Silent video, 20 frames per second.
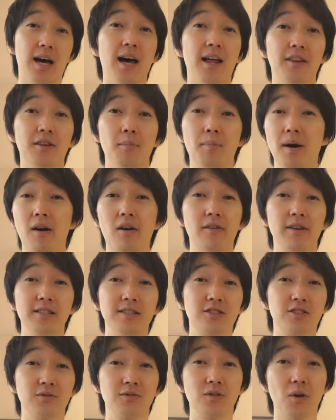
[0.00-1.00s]
and the
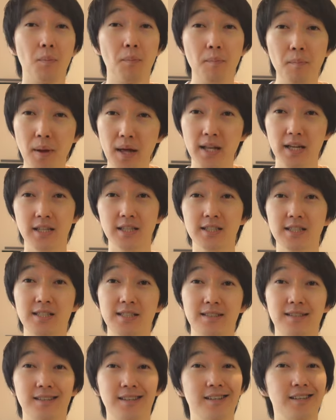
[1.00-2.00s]
violations of
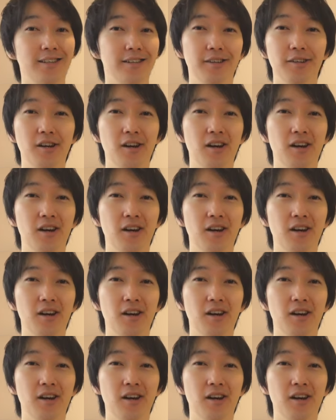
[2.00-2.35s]
manners, you